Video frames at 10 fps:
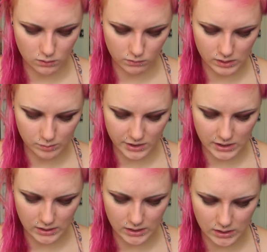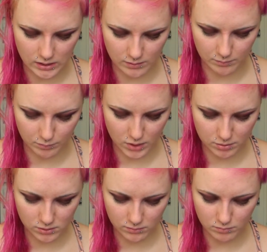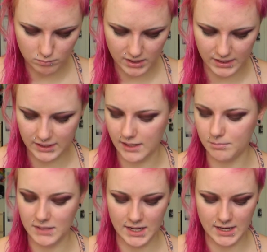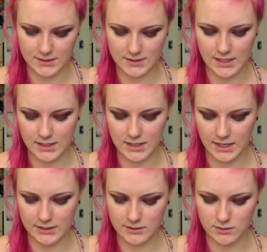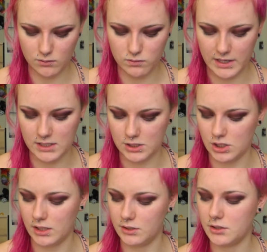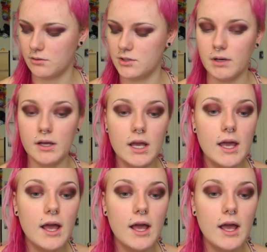Really pretty um, purple, but again, it has that nice reddish undertone to it.